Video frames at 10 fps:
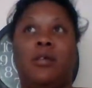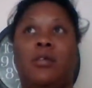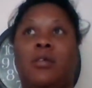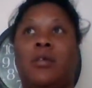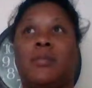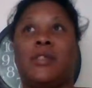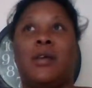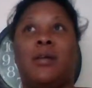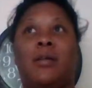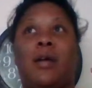You know what I'm
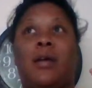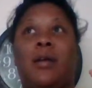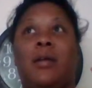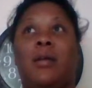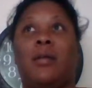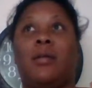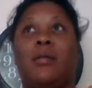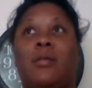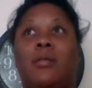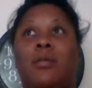saying? Like
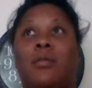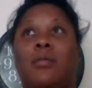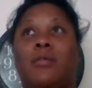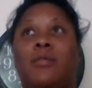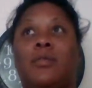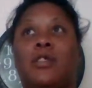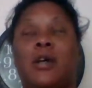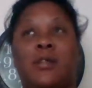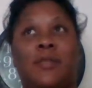tons